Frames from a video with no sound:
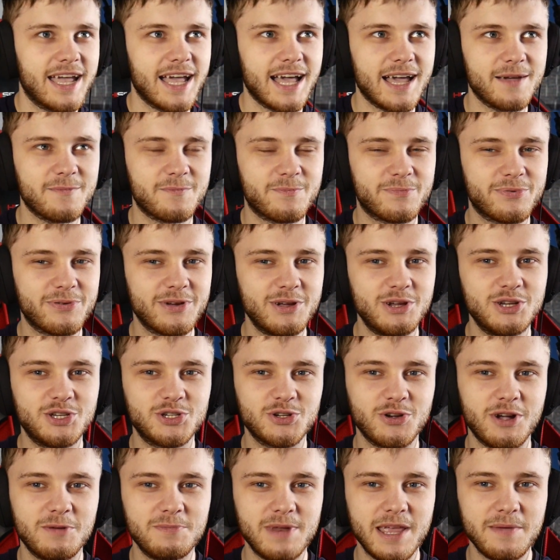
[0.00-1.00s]
I'm pretty
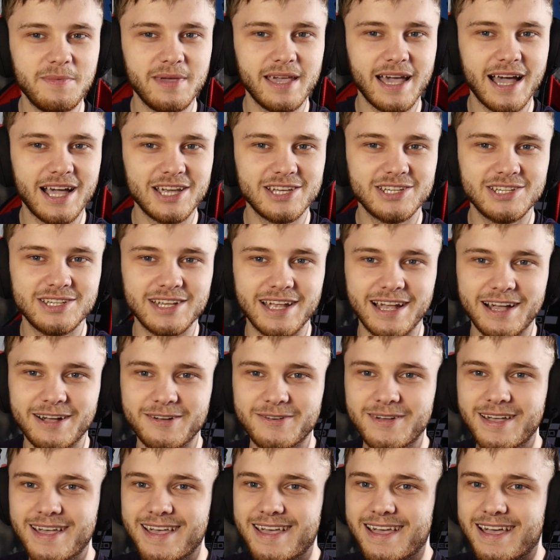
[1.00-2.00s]
sure I'm naming Ash
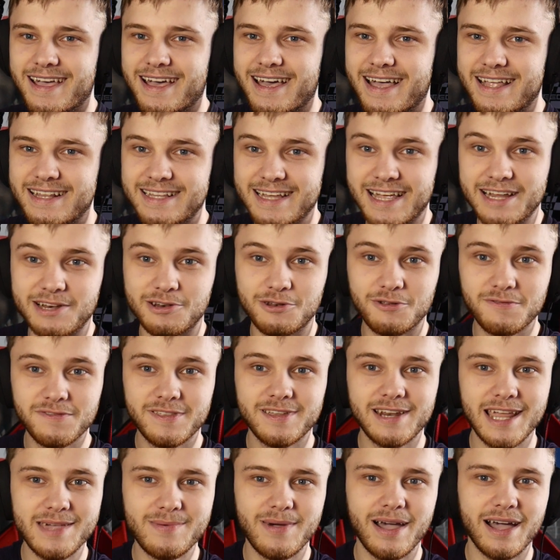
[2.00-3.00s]
now, and I love
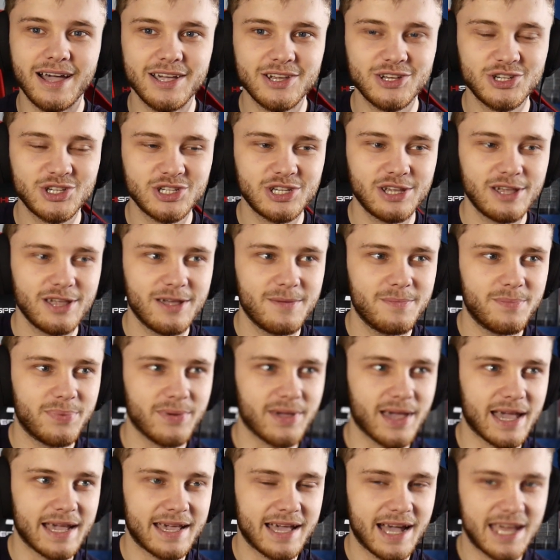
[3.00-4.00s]
the name Ash,
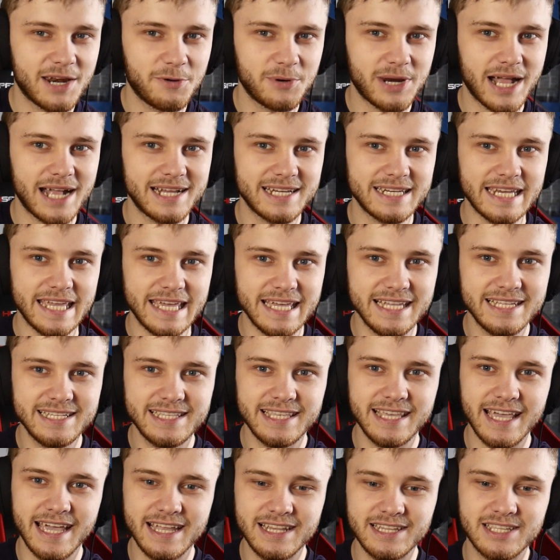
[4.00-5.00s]
but I kind of want to add an E to
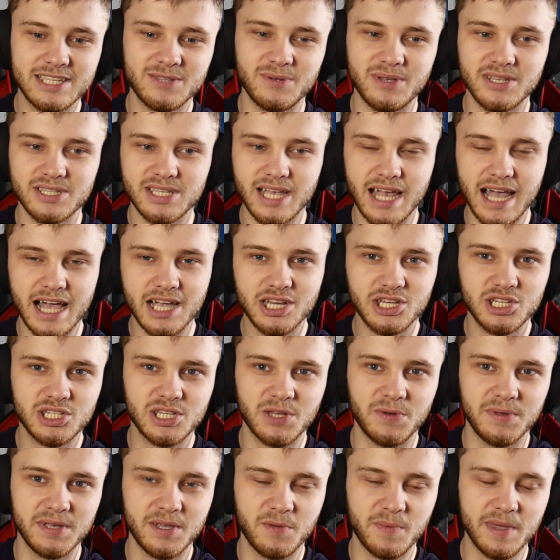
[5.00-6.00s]
the end, so it's Ashe,
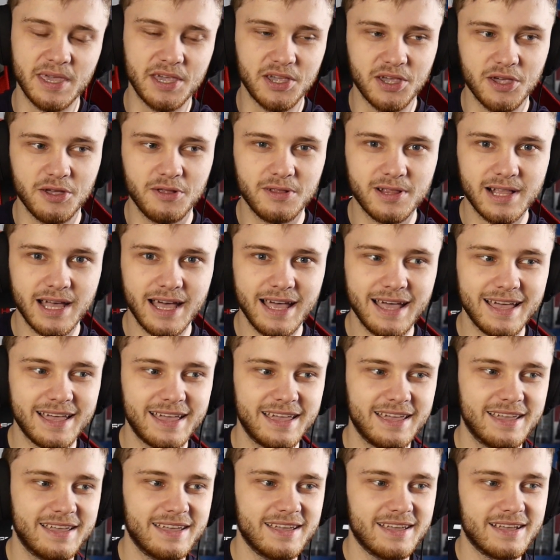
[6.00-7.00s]
so it could be a girl cat.
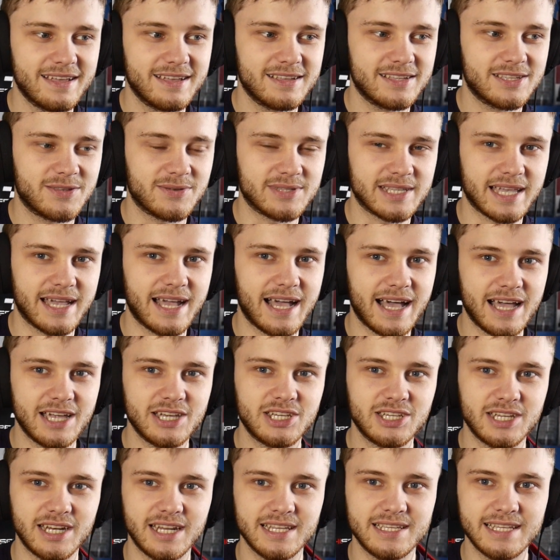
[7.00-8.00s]
So it's like
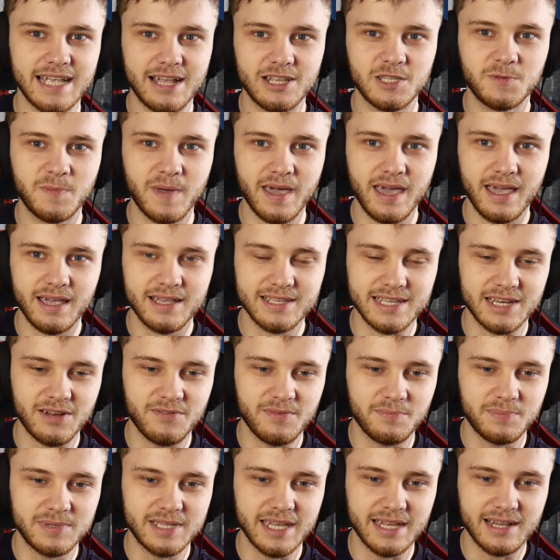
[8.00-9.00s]
Ashe, and it sounds better, because I
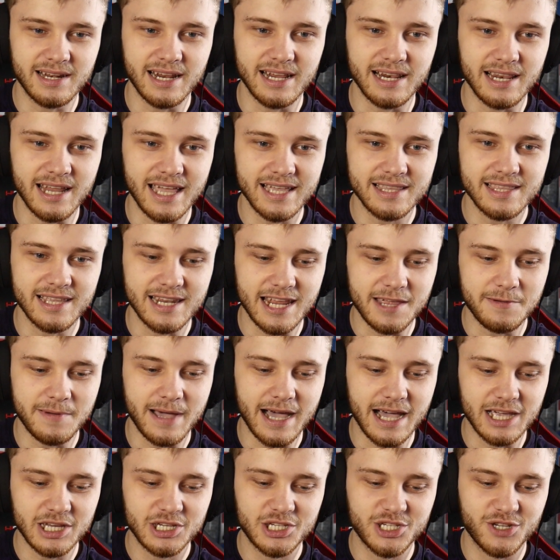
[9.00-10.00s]
don't particularly like the name
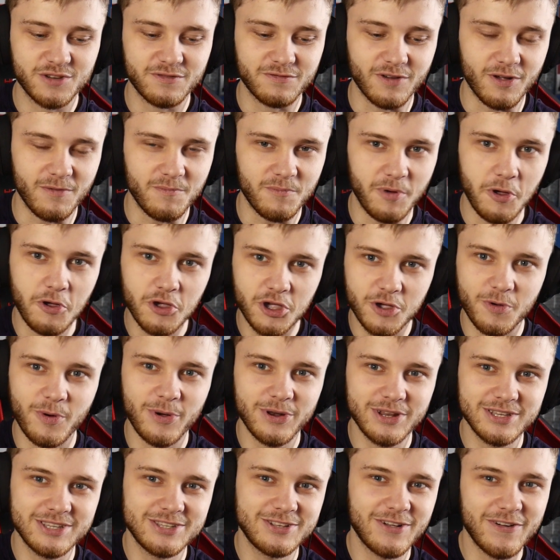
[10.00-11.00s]
Ash from
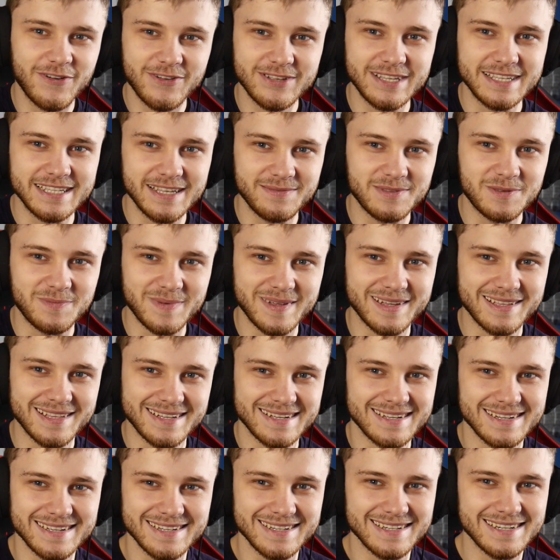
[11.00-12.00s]
Pokemon and stuff, because it seems a bit
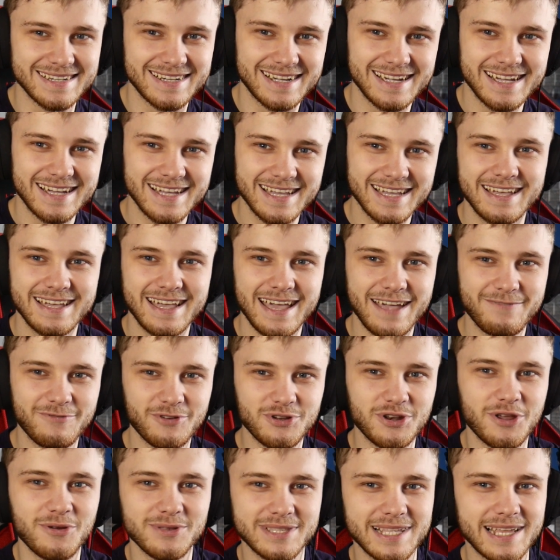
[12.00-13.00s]
like, uh
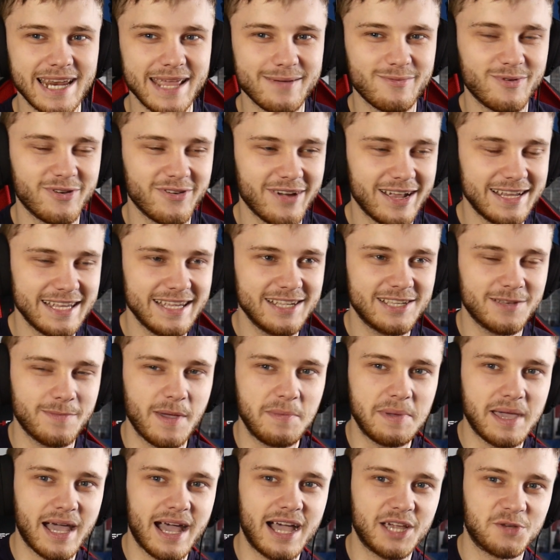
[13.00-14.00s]
Everyone knows that name already, so
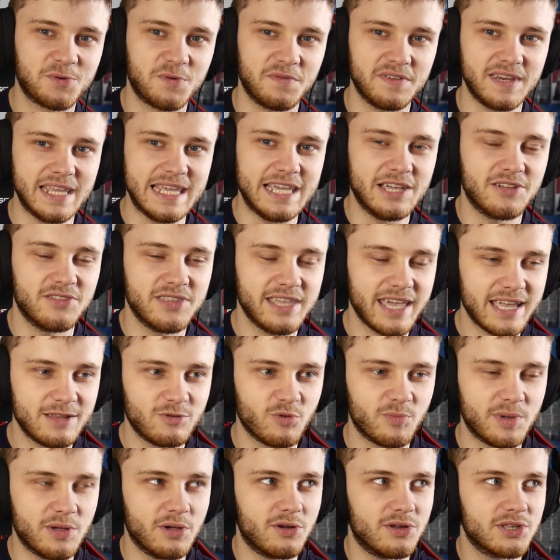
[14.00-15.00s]
maybe Ash with an E on the end
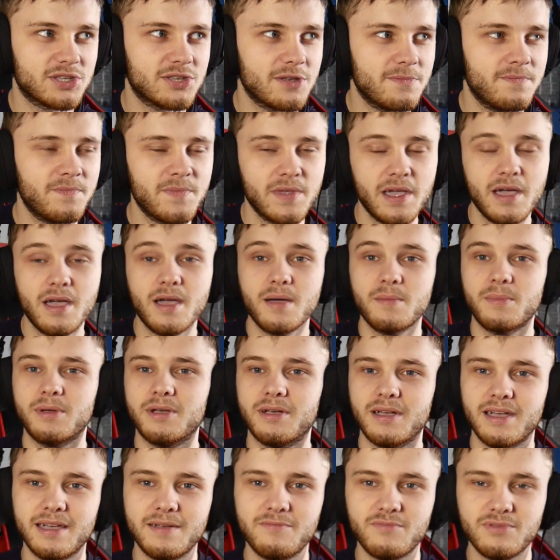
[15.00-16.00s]
would be awesome.
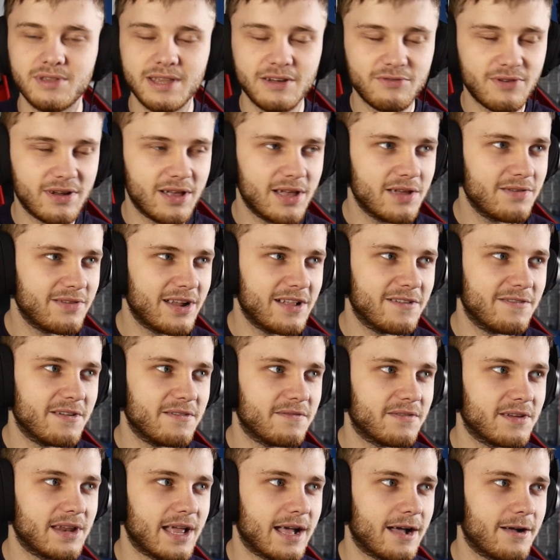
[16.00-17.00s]
But irrelevant
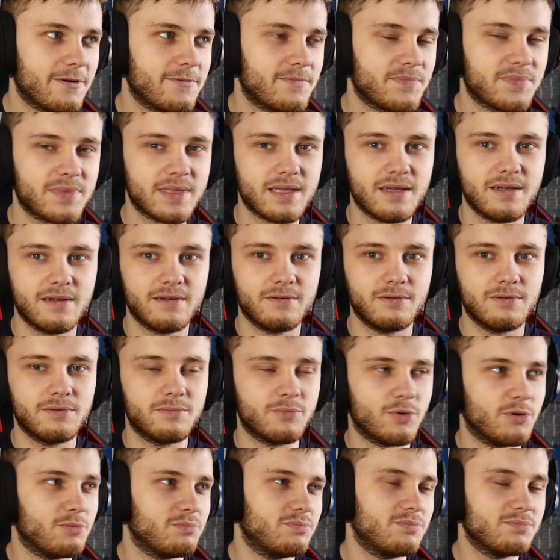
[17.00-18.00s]
for now.
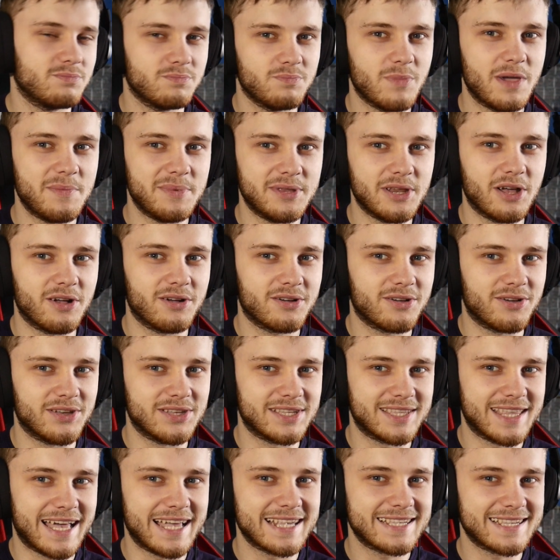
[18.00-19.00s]
Well, maybe not,
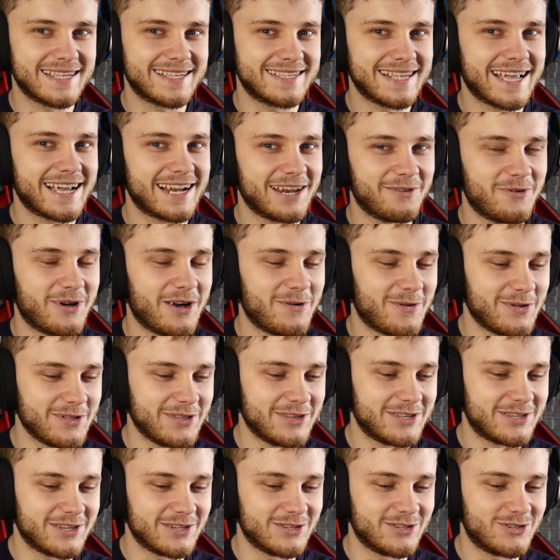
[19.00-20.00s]
because that's exactly what I want
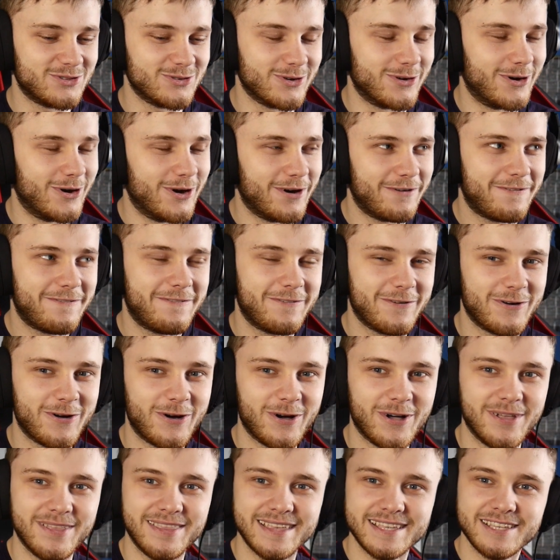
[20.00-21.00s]
you to draw
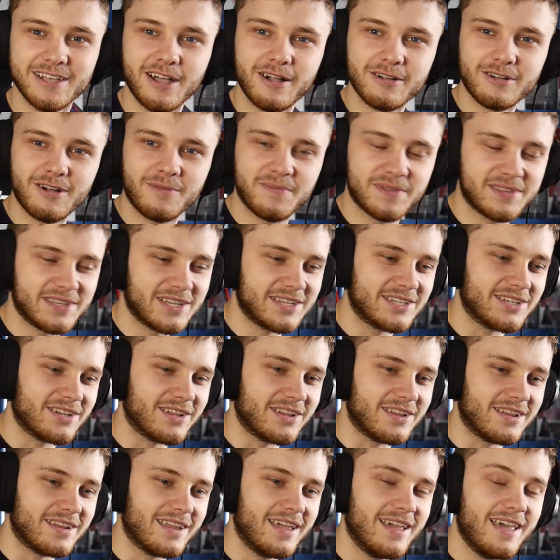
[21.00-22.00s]
for this art
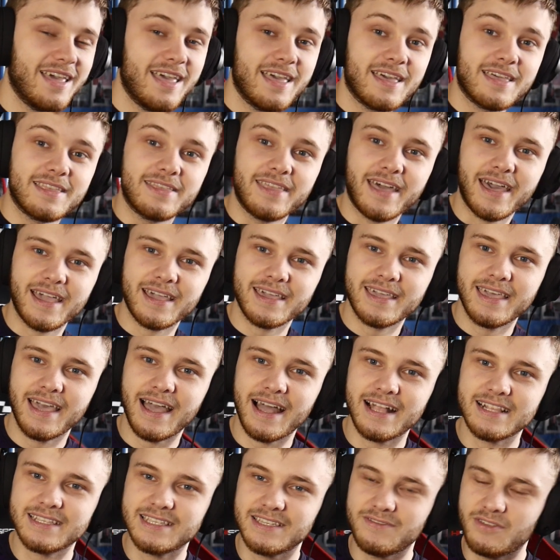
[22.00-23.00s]
competition. That
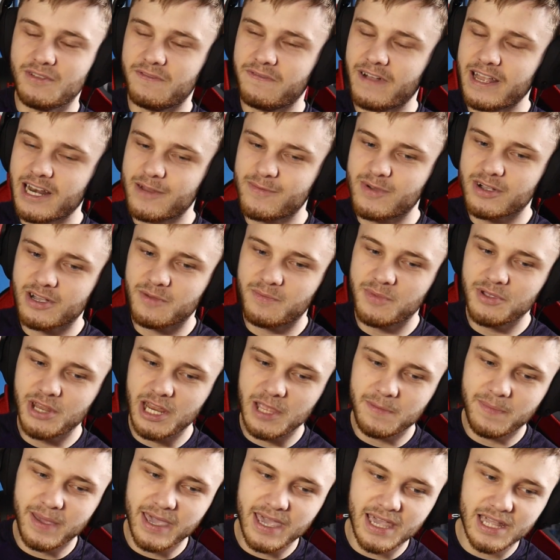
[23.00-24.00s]
cat, so you can find it on my
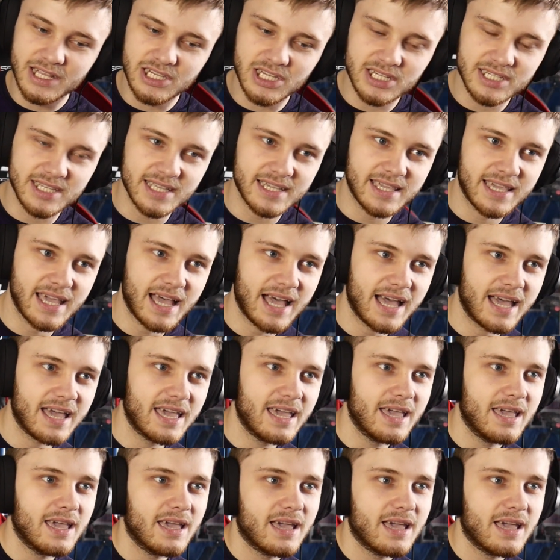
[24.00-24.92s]
community page. It's the cat.